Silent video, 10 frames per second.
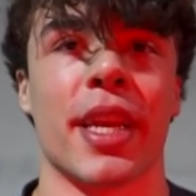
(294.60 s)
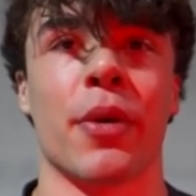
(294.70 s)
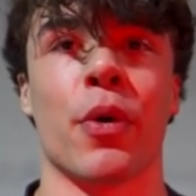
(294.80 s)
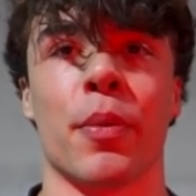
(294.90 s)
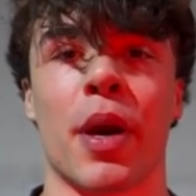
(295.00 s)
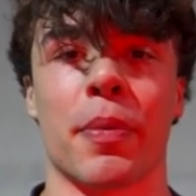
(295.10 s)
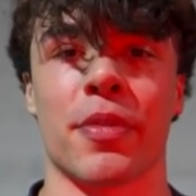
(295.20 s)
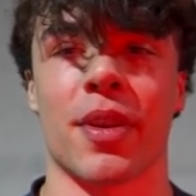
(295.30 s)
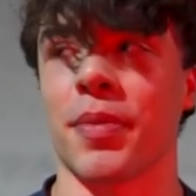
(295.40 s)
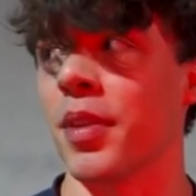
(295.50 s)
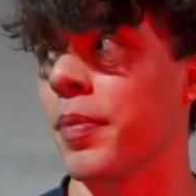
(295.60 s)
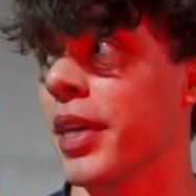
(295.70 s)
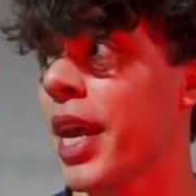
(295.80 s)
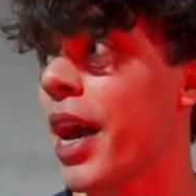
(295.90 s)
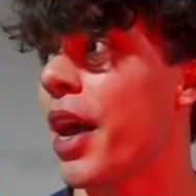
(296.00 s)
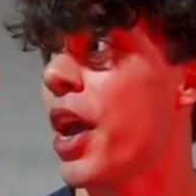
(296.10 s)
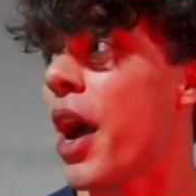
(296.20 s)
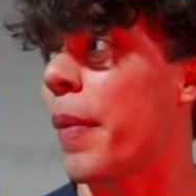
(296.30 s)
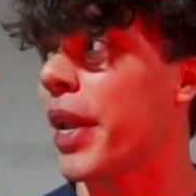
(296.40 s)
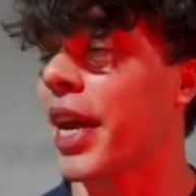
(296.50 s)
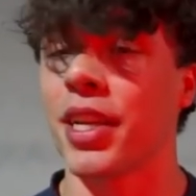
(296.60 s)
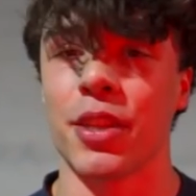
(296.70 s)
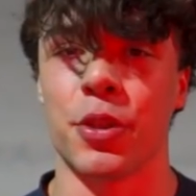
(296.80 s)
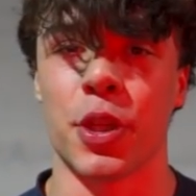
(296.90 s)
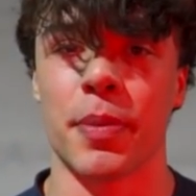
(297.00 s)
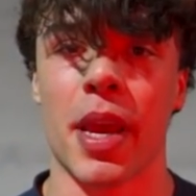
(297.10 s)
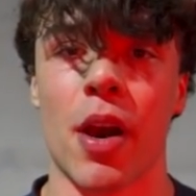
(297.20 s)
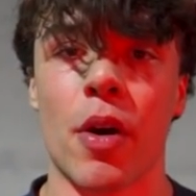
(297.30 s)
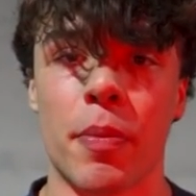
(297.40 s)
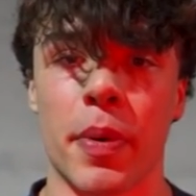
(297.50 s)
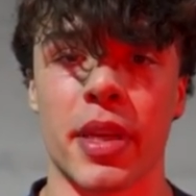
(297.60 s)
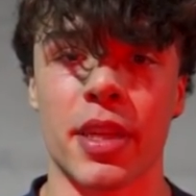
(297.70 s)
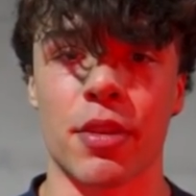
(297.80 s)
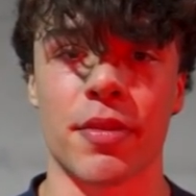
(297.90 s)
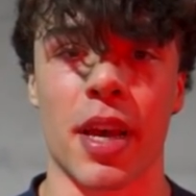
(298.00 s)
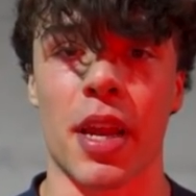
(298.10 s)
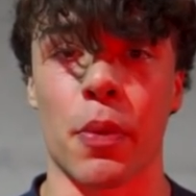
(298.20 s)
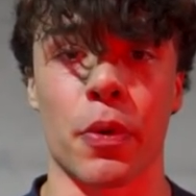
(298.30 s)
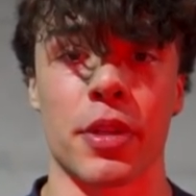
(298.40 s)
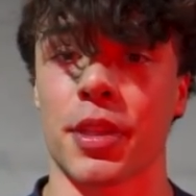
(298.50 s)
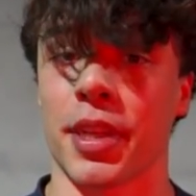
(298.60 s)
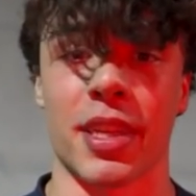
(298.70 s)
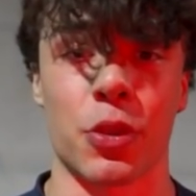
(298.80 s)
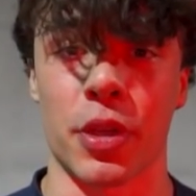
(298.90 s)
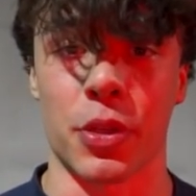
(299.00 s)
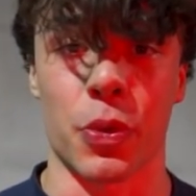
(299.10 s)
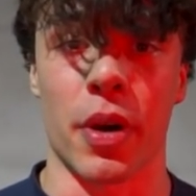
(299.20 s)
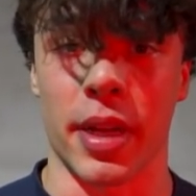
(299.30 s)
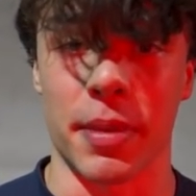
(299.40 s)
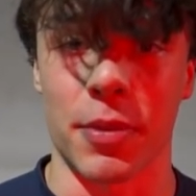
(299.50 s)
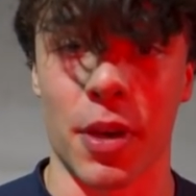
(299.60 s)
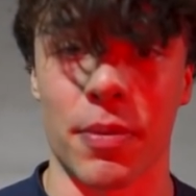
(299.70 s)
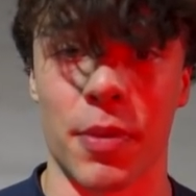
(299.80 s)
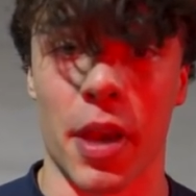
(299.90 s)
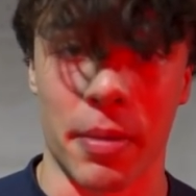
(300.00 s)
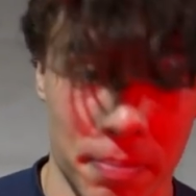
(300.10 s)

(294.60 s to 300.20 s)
to get warmed up or something. But yeah, I'm gonna head into the gym now, put my knee sleeves on, and we're just gonna get straight to squatting. So yeah,